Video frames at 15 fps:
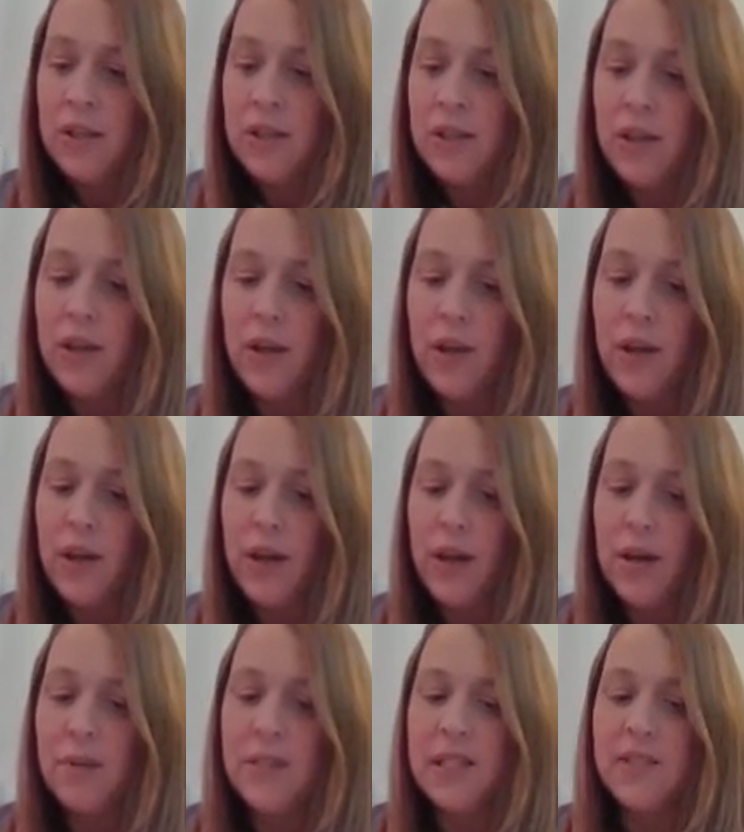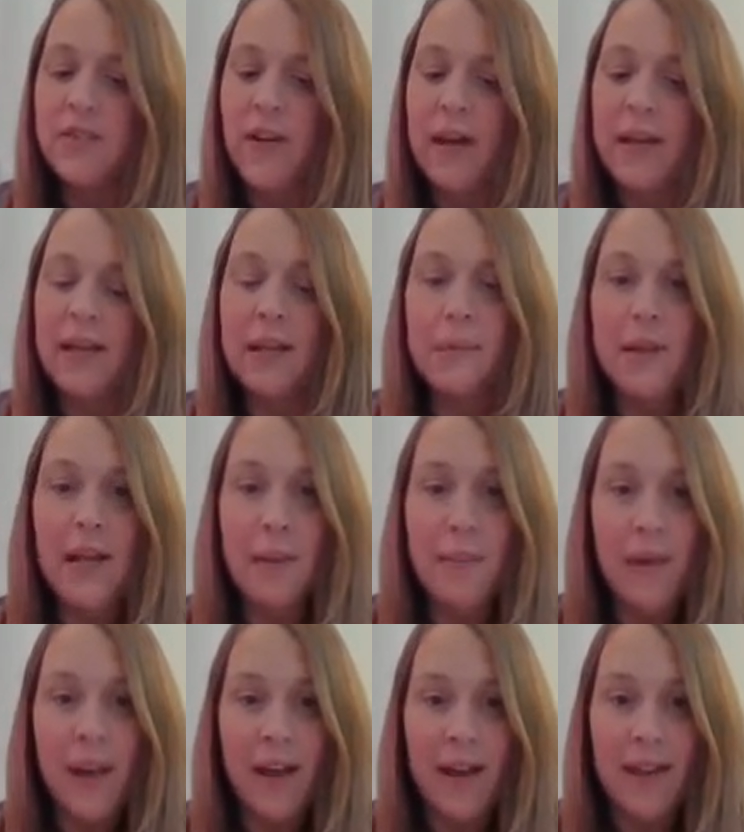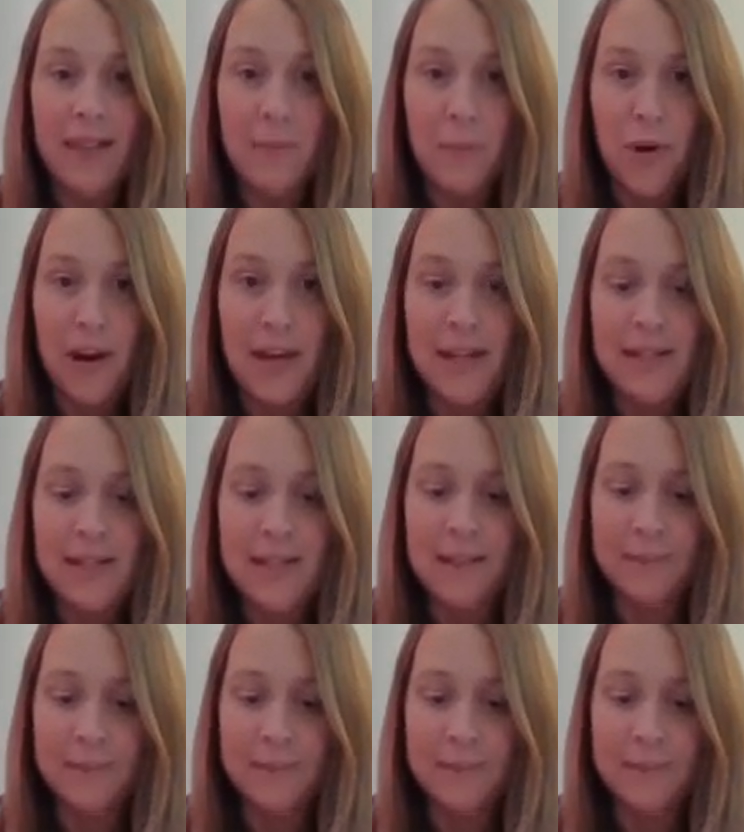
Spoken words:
Stonker must finally be applying the brakes.